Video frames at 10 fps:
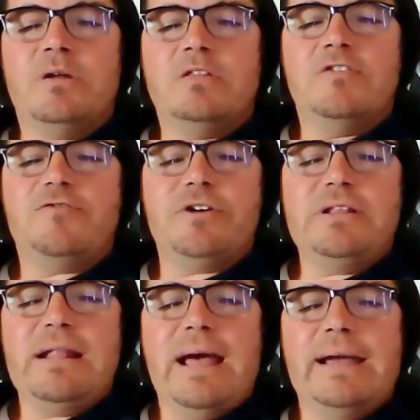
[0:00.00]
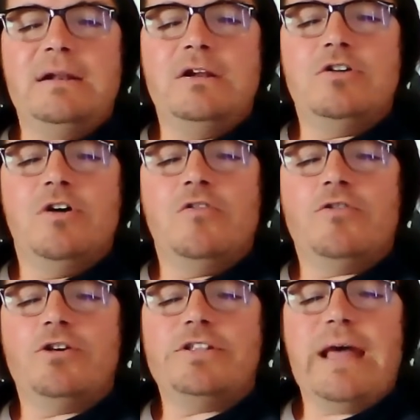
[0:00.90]
the fret 9
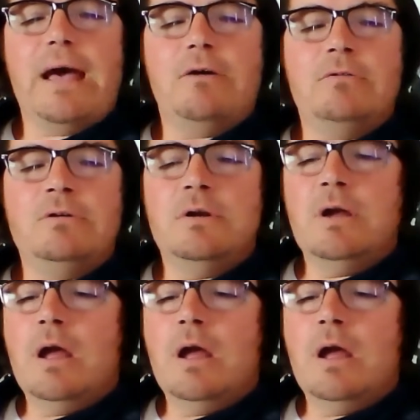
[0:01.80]
for down